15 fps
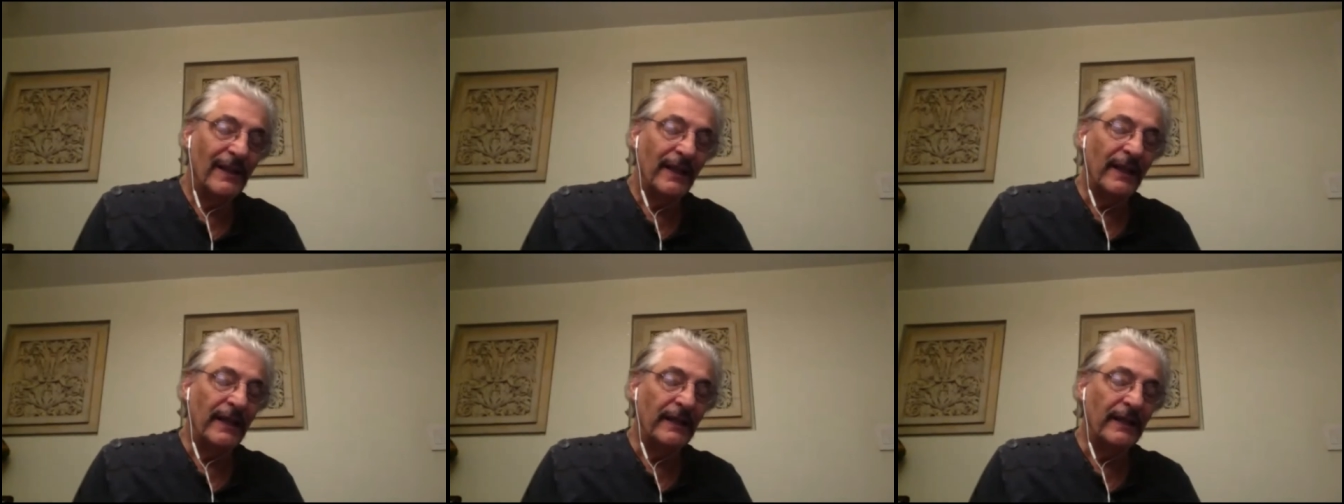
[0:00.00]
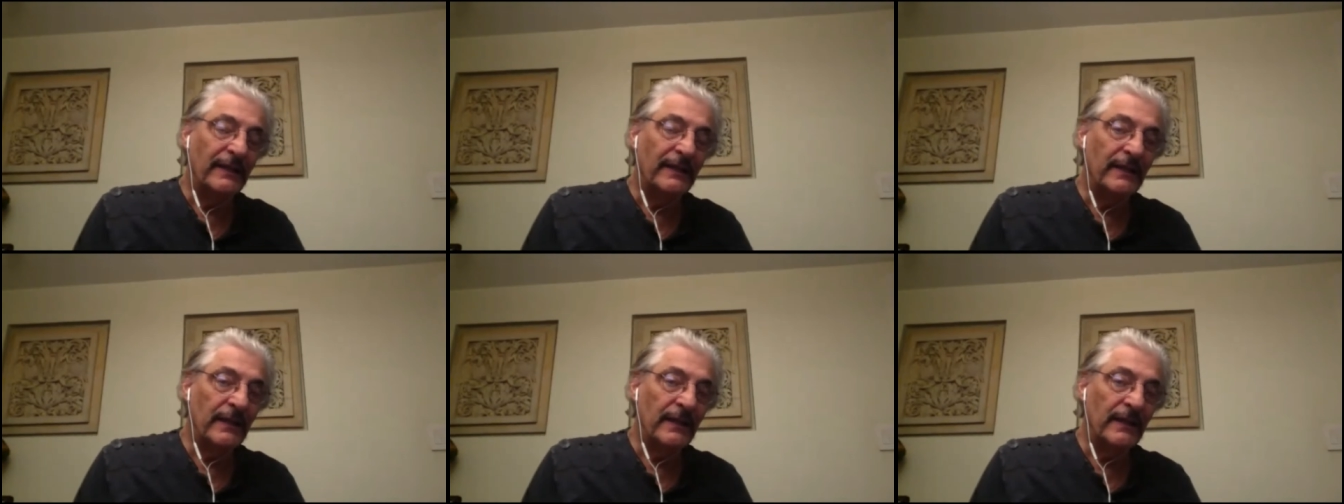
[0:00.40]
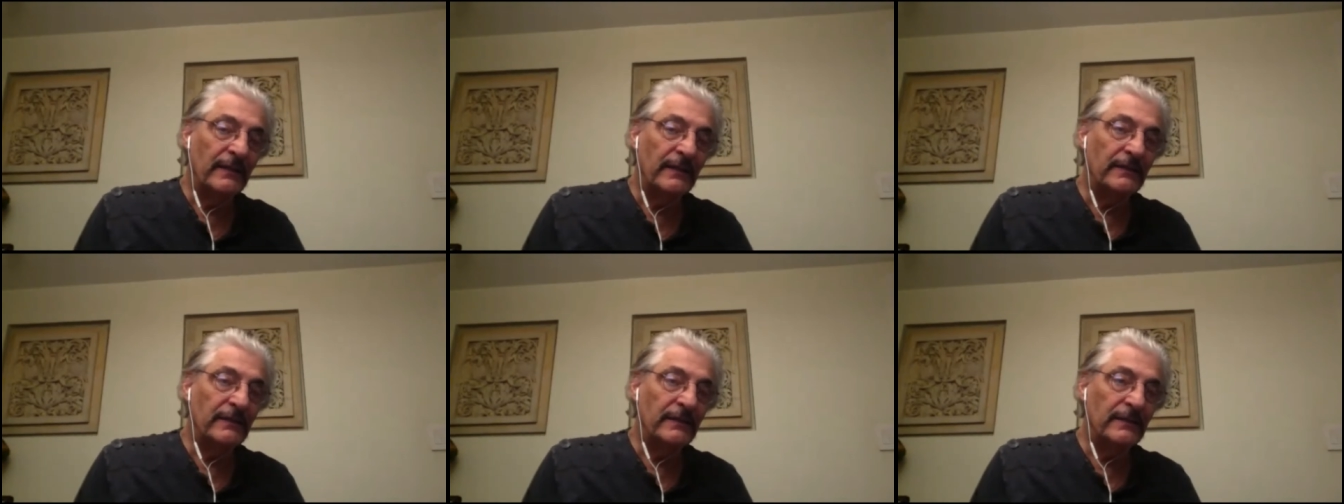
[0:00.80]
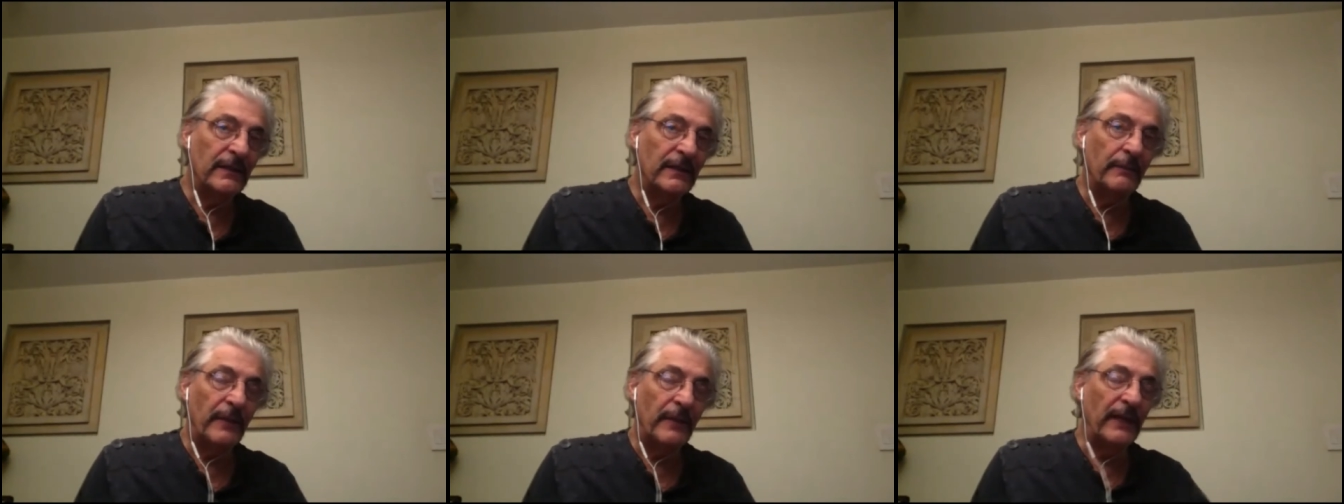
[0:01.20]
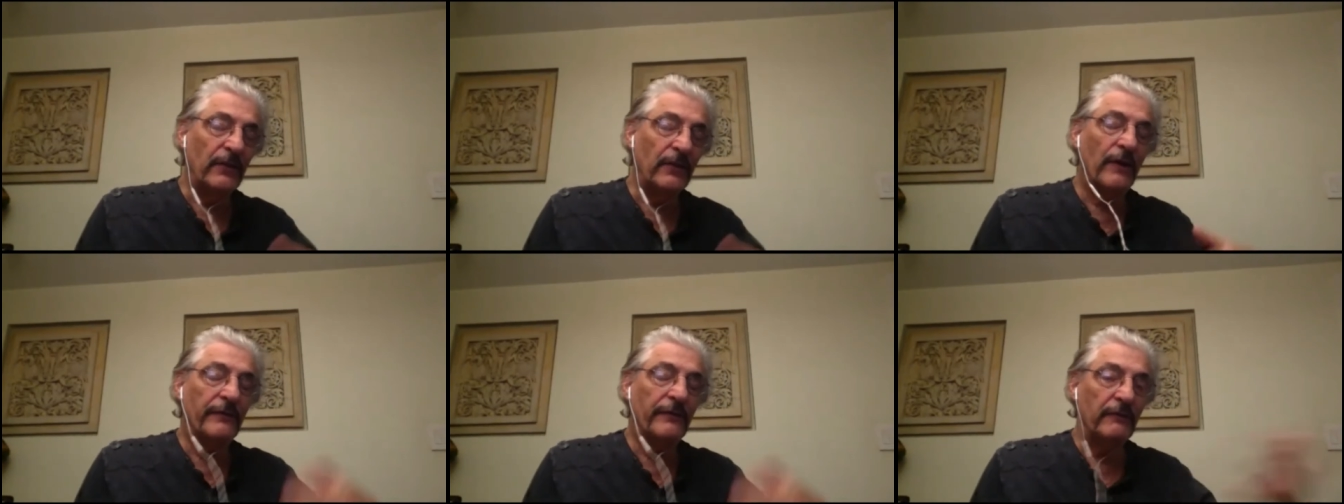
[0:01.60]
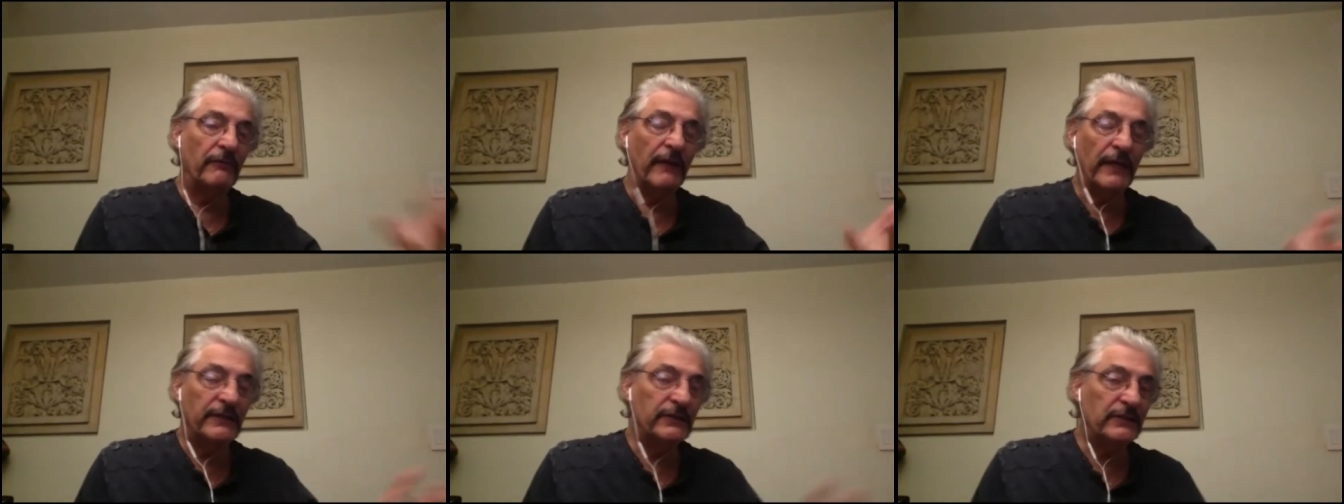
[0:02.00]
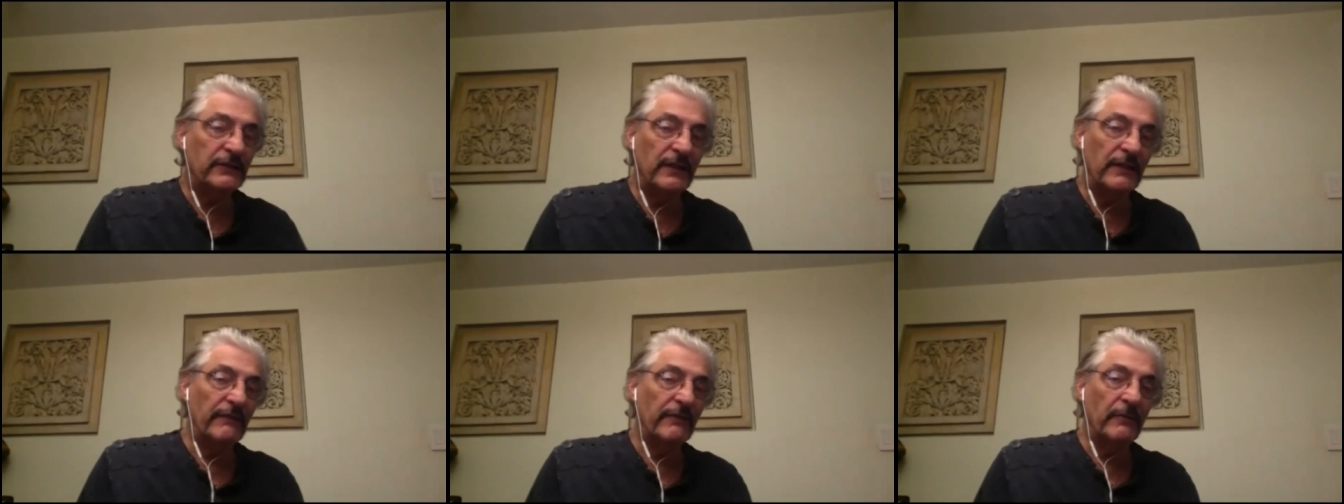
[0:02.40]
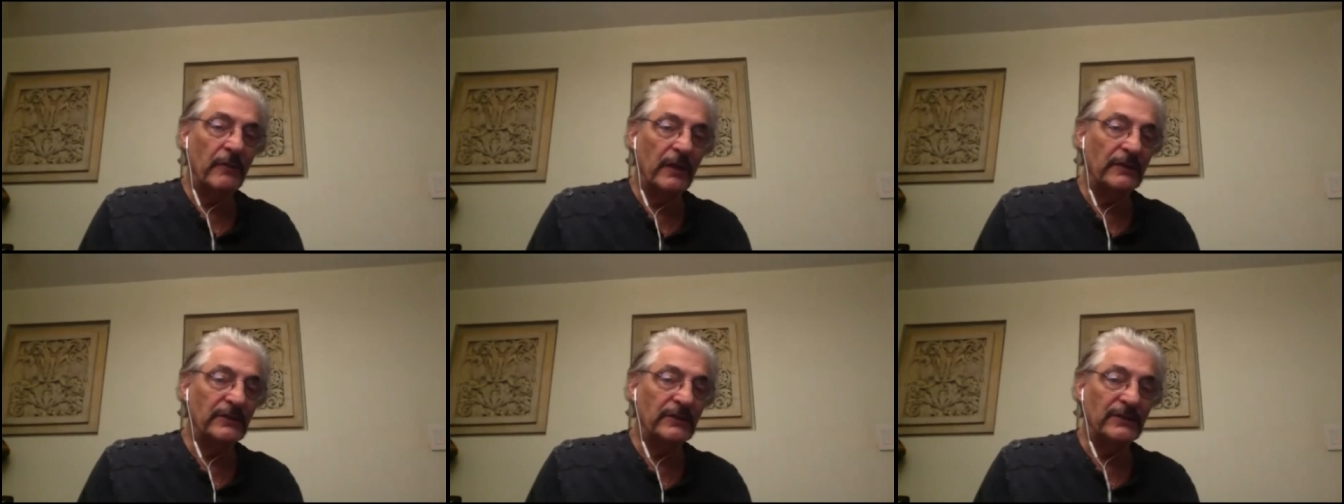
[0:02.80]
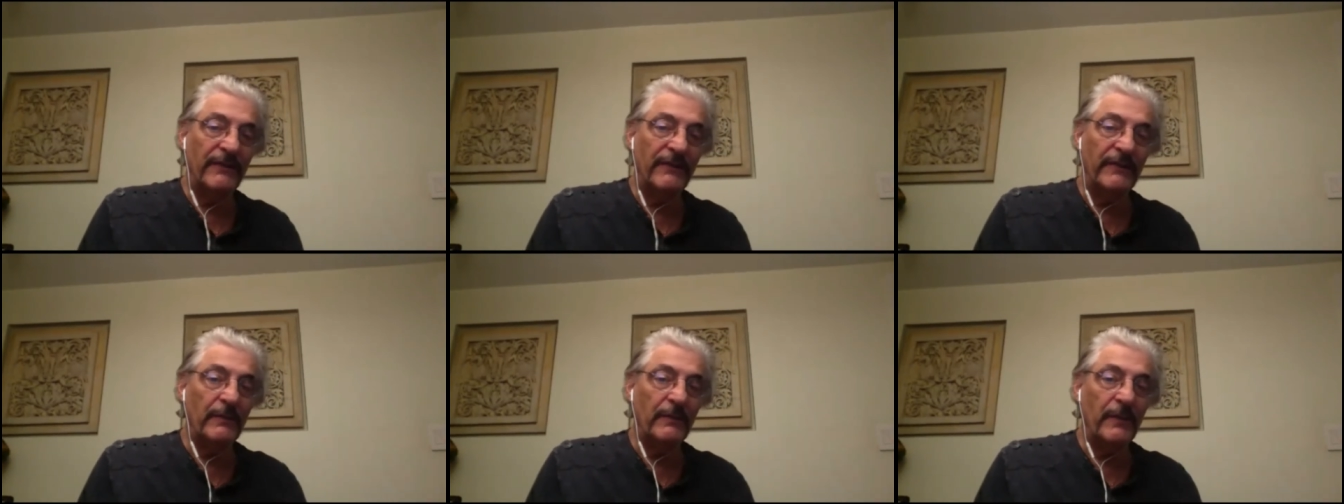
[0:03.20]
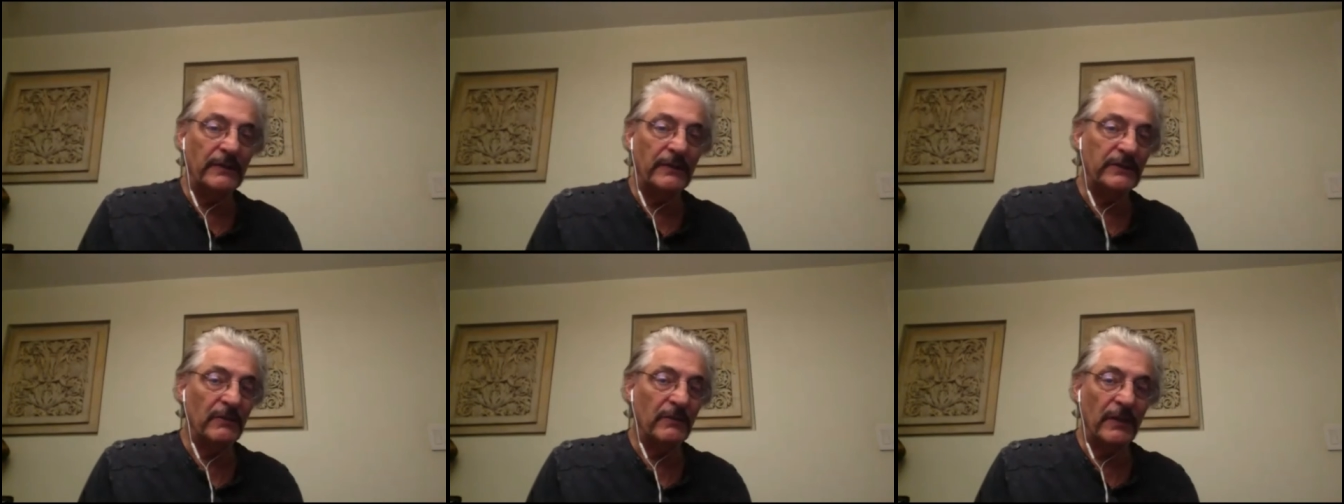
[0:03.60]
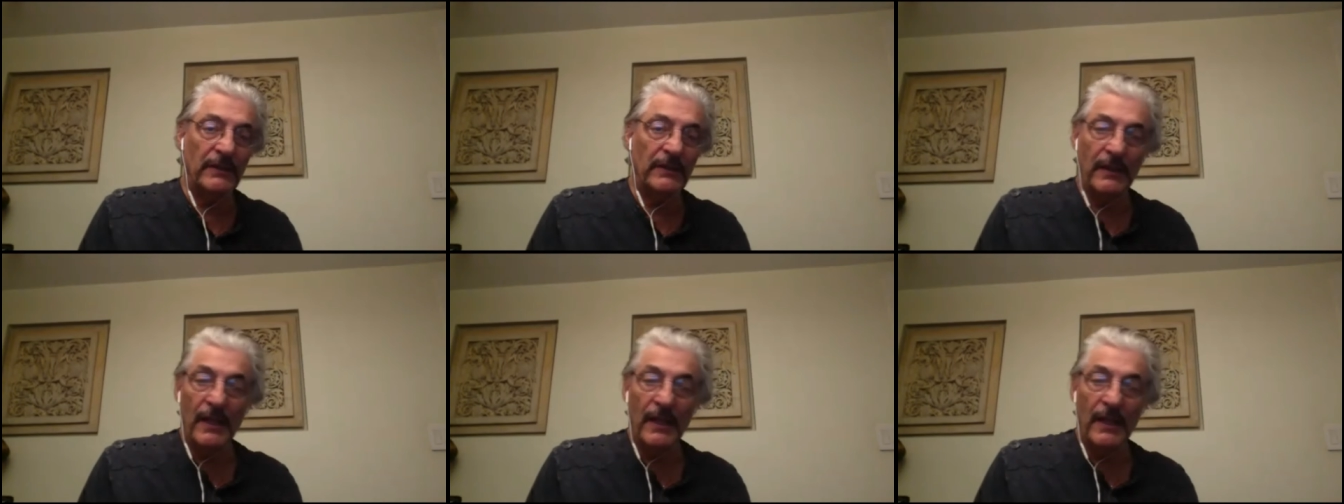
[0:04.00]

And uh, I paid off the rest every month, 70 bucks a month.